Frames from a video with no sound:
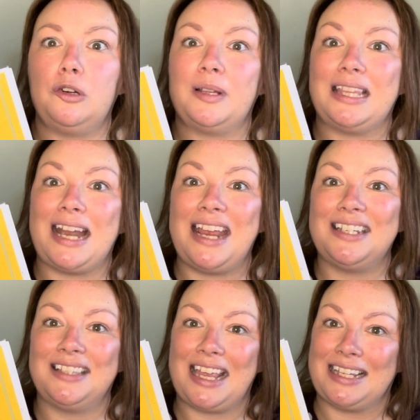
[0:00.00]
but then I
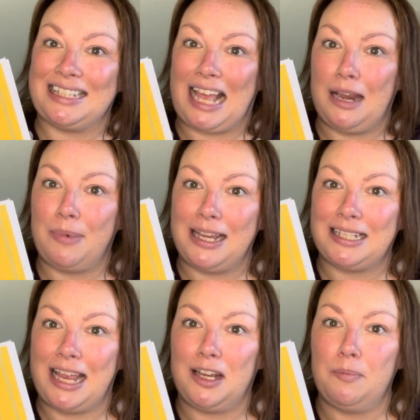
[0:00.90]
did like a
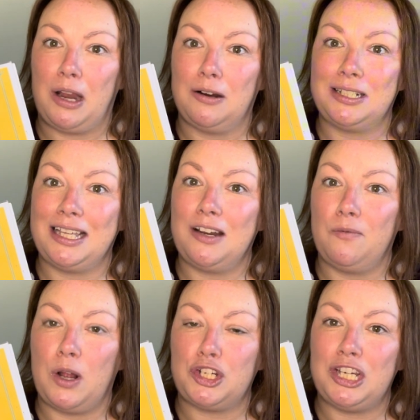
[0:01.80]
side-by-side comparison of
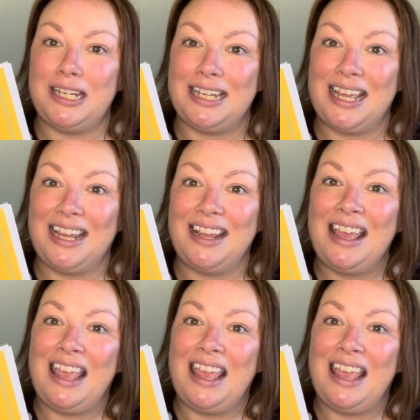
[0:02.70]
what she did